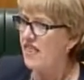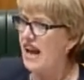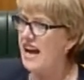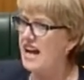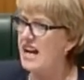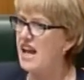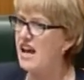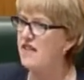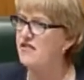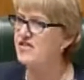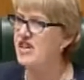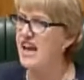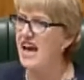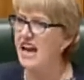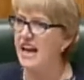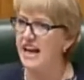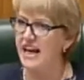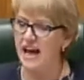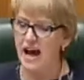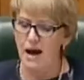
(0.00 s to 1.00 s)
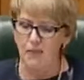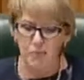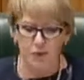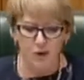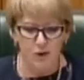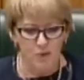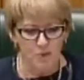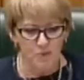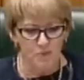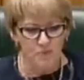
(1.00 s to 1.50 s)
they left out a
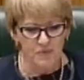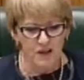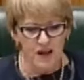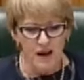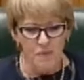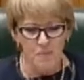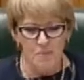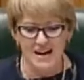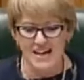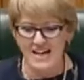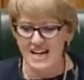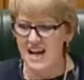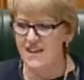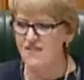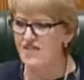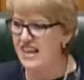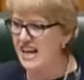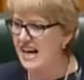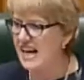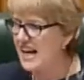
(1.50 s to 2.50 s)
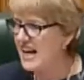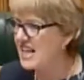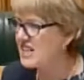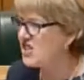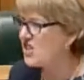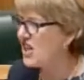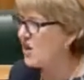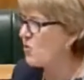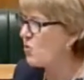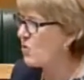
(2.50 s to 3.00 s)
couple, but
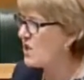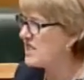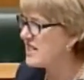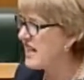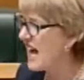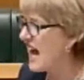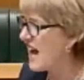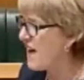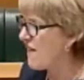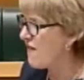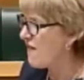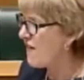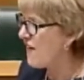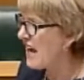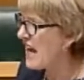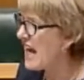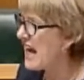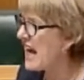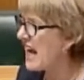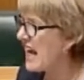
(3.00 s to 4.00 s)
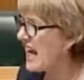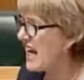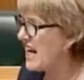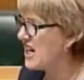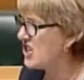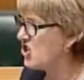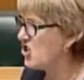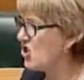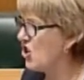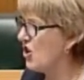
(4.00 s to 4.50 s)
nevertheless it was a
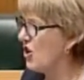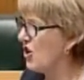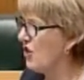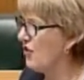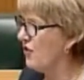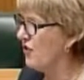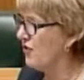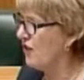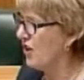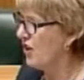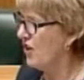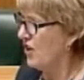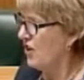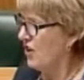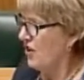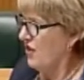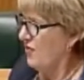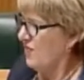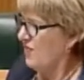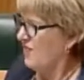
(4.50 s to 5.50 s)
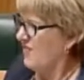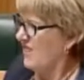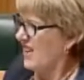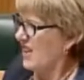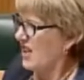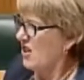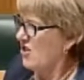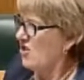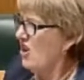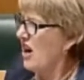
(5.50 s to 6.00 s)
fairly sort of
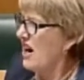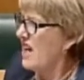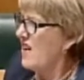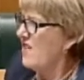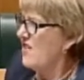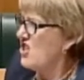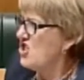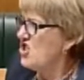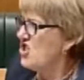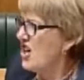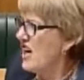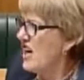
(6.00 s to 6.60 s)
not even